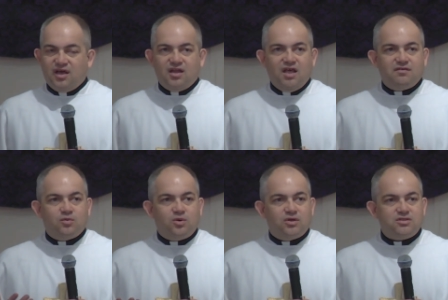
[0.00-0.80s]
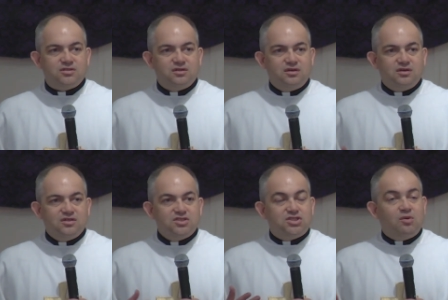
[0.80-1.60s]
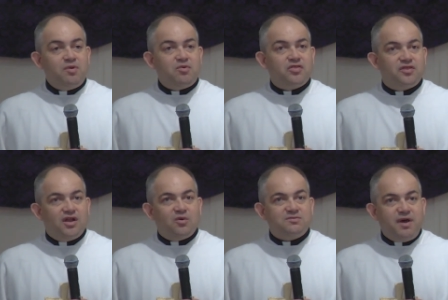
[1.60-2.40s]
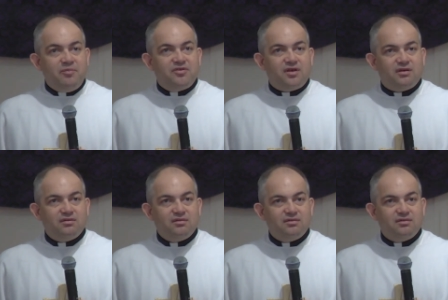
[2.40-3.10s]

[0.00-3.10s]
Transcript: And even worse, some people thought it was Pepsi.